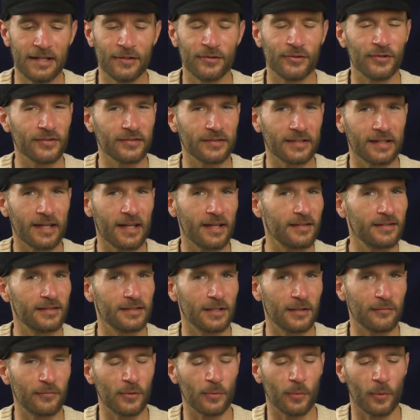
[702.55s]
just in case
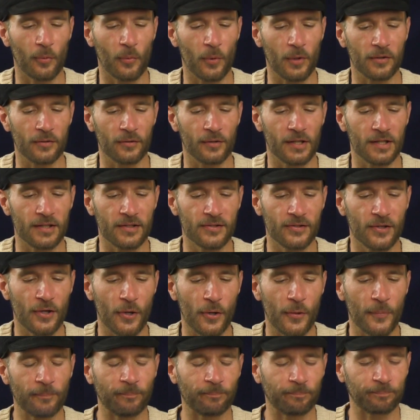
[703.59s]
any of you were wondering.
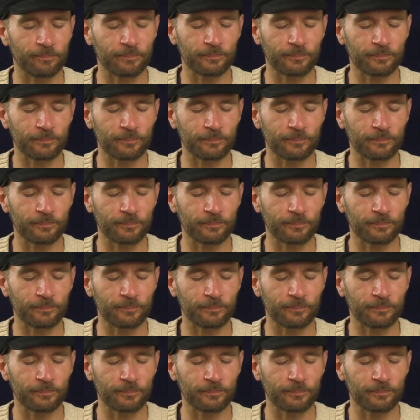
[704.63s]
So